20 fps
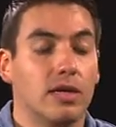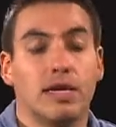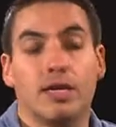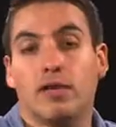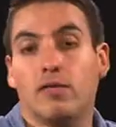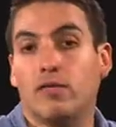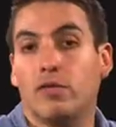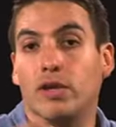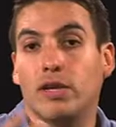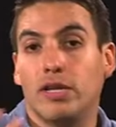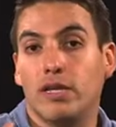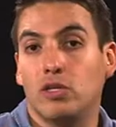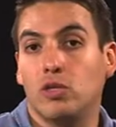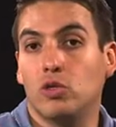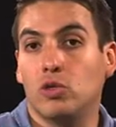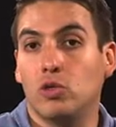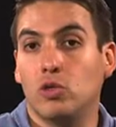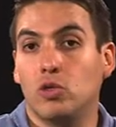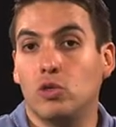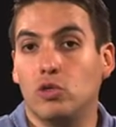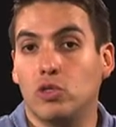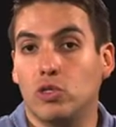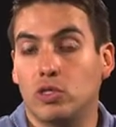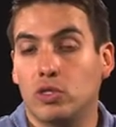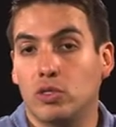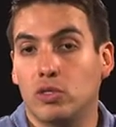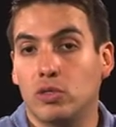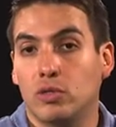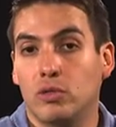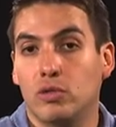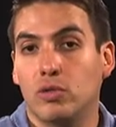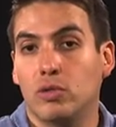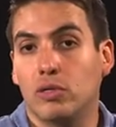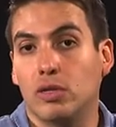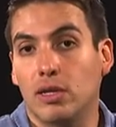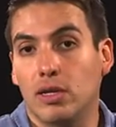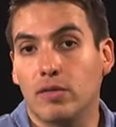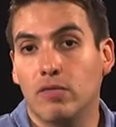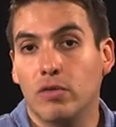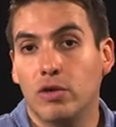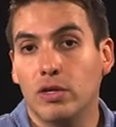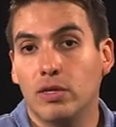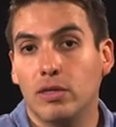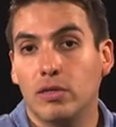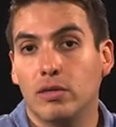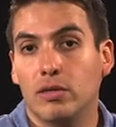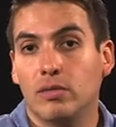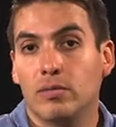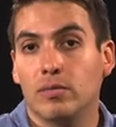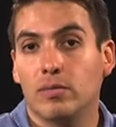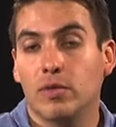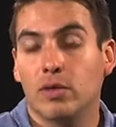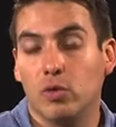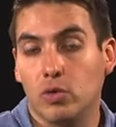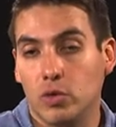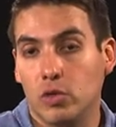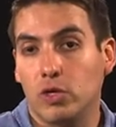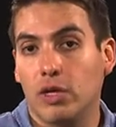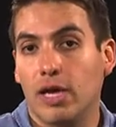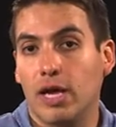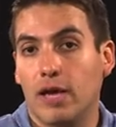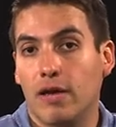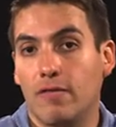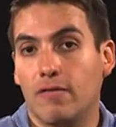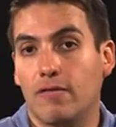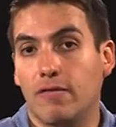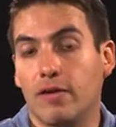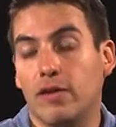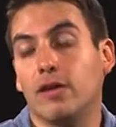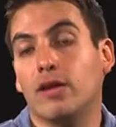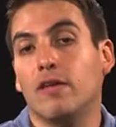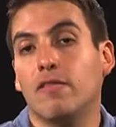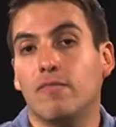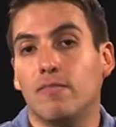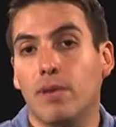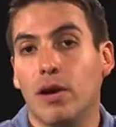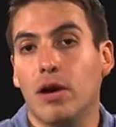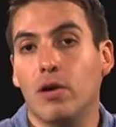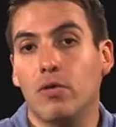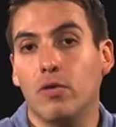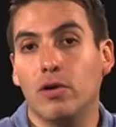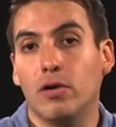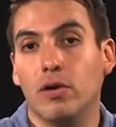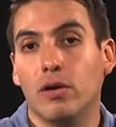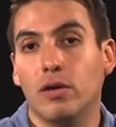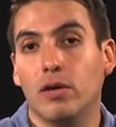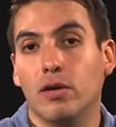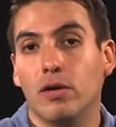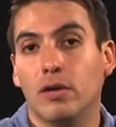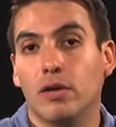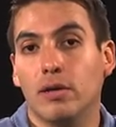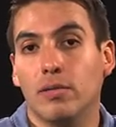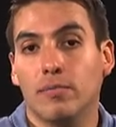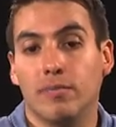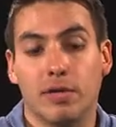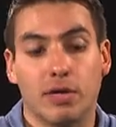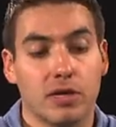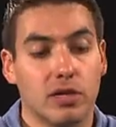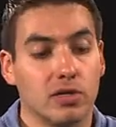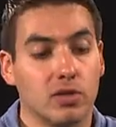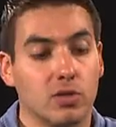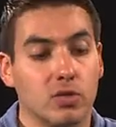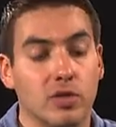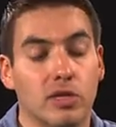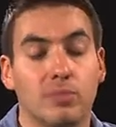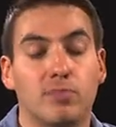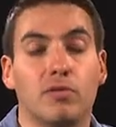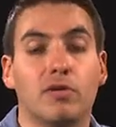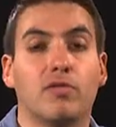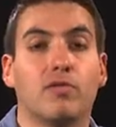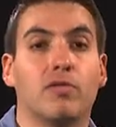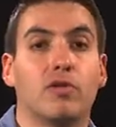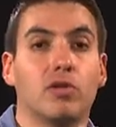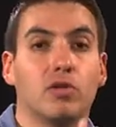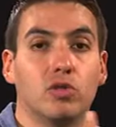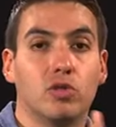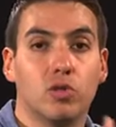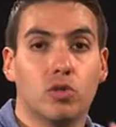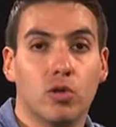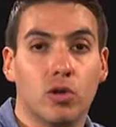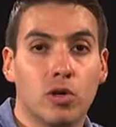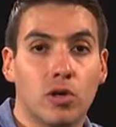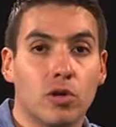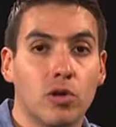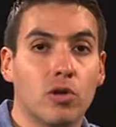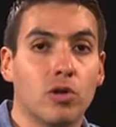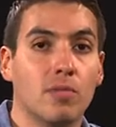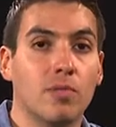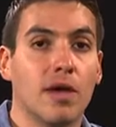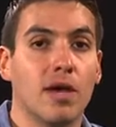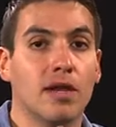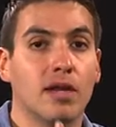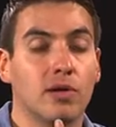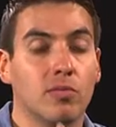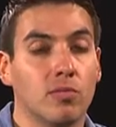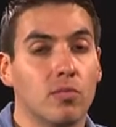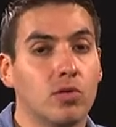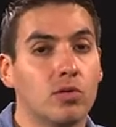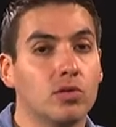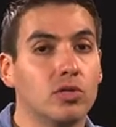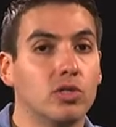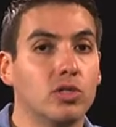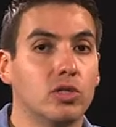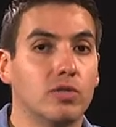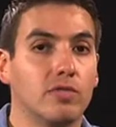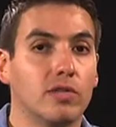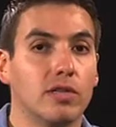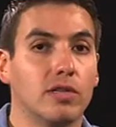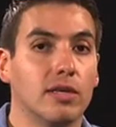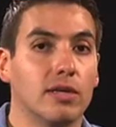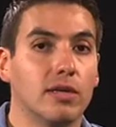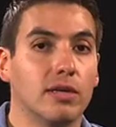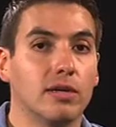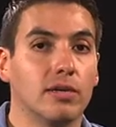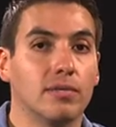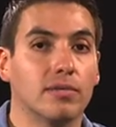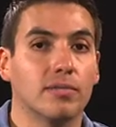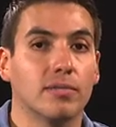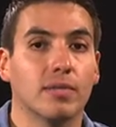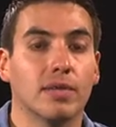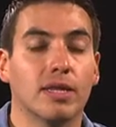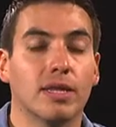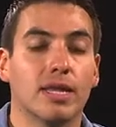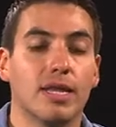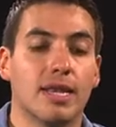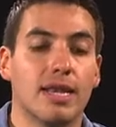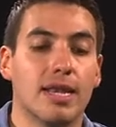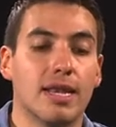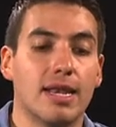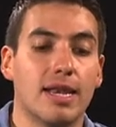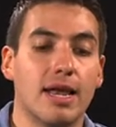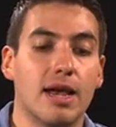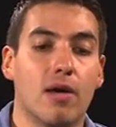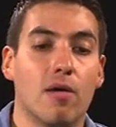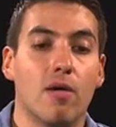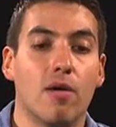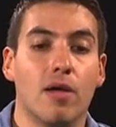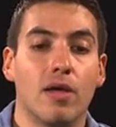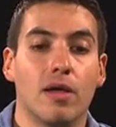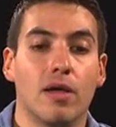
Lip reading: If we need to use deliberate, we should have enough power because we prefer to run on automatic most of the day. Now,